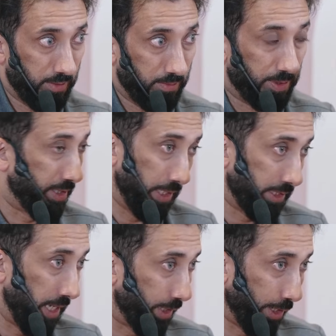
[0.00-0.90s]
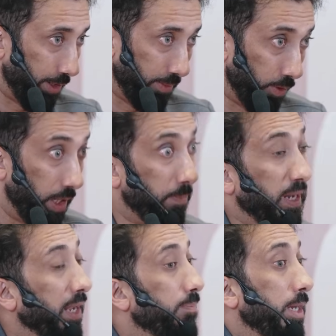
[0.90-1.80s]
but it's not there anymore. It
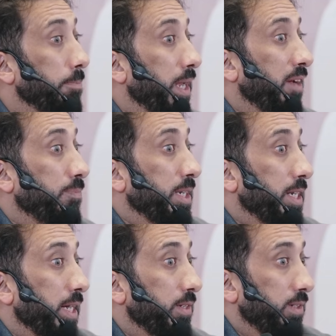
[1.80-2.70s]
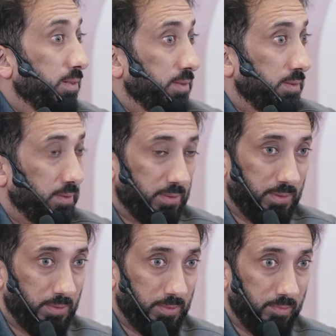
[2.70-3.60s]
may have been dead.
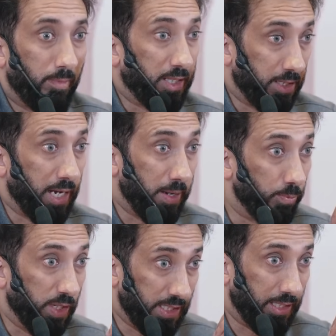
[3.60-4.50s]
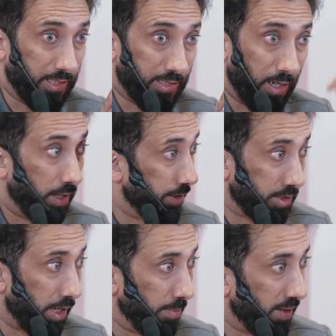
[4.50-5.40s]
By the time we see the star
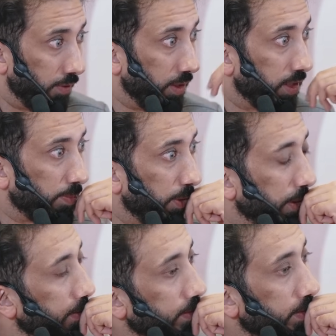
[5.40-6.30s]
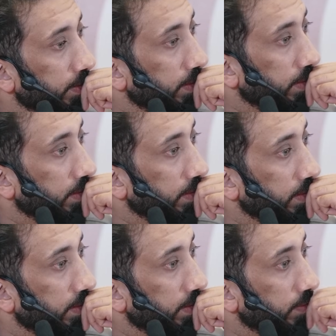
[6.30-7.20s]
may have already exploded.
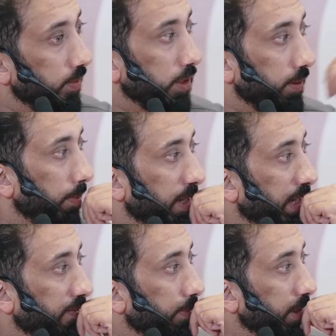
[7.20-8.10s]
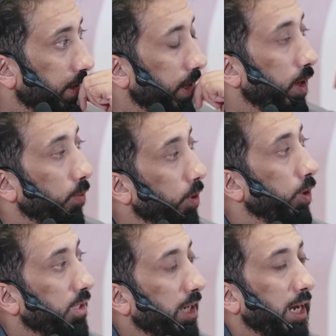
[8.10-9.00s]
It may not even be there. We're
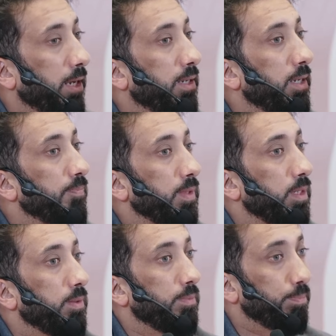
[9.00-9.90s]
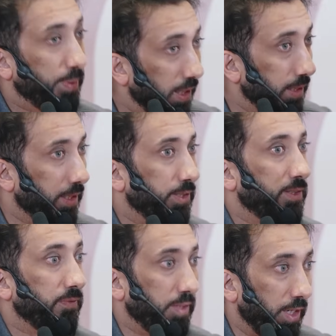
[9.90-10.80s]
looking at billions
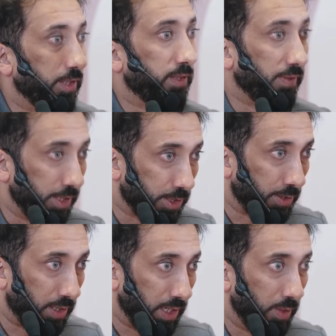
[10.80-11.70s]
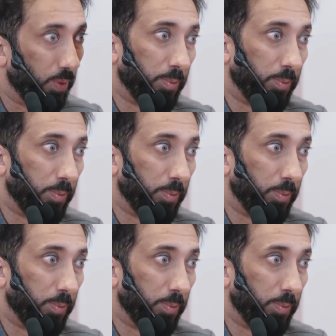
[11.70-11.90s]
of years of history when